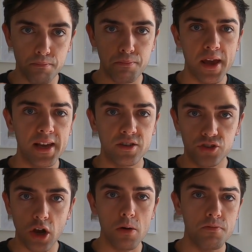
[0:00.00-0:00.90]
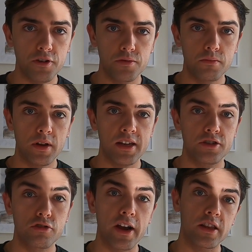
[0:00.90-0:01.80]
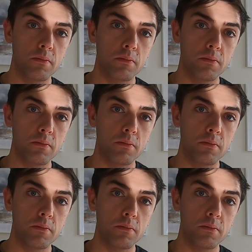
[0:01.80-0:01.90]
big scope for integrating